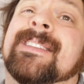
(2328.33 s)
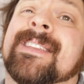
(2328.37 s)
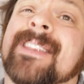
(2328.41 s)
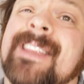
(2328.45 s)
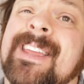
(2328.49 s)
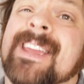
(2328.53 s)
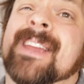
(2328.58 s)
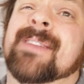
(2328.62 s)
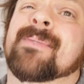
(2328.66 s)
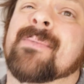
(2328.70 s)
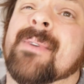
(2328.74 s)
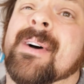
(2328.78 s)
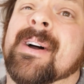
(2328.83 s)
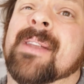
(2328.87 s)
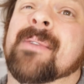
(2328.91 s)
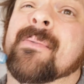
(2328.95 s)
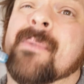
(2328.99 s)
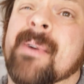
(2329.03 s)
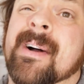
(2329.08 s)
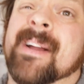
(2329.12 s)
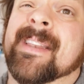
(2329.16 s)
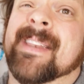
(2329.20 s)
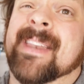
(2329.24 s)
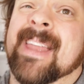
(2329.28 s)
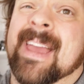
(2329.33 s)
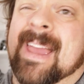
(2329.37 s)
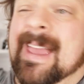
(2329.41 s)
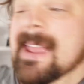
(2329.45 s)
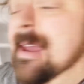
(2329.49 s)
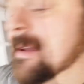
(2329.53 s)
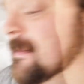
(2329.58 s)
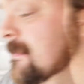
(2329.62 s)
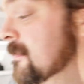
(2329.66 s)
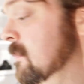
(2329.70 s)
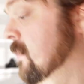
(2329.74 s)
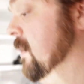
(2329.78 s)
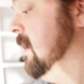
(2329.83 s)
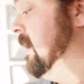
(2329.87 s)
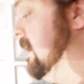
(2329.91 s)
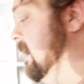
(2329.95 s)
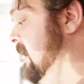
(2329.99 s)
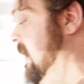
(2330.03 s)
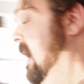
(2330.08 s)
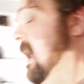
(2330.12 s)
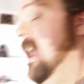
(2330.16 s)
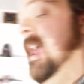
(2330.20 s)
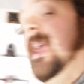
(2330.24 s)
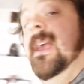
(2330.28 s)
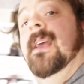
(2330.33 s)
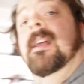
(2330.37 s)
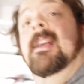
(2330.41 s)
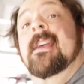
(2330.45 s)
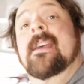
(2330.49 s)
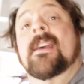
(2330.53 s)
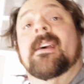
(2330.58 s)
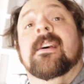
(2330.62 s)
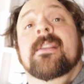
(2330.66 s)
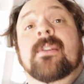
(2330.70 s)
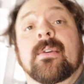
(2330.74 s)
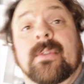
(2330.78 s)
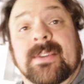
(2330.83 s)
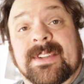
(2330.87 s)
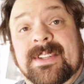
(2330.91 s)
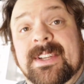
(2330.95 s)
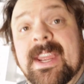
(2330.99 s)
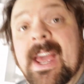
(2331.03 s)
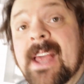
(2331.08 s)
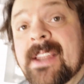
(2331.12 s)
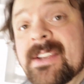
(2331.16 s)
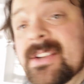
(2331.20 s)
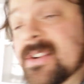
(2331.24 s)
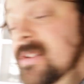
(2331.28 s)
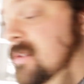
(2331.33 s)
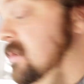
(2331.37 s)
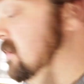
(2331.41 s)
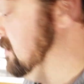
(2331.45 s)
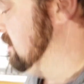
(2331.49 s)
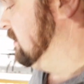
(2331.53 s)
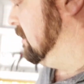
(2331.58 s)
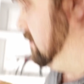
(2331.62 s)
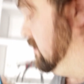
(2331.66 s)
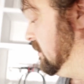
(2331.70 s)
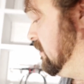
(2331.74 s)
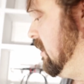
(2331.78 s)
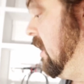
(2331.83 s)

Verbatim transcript: to need one one day. One day, those set screws, those